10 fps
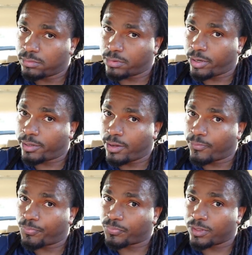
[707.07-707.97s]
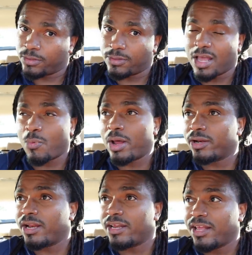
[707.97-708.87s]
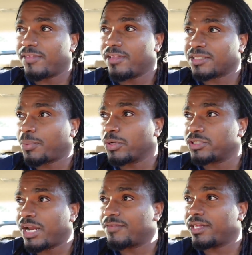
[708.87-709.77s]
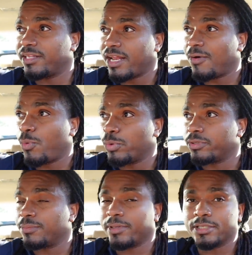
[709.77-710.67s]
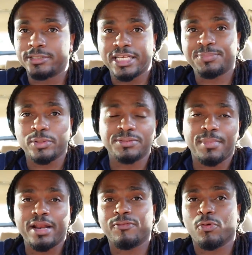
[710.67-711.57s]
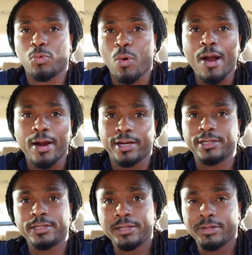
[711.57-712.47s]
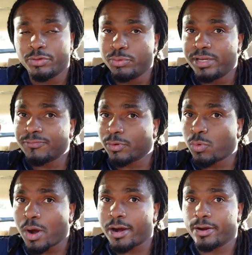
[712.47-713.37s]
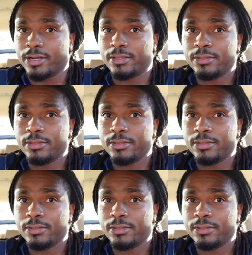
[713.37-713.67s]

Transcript: There you go. Hey, why did they give the next person everything that I wanted? Because the next person might have required it. You didn't require it.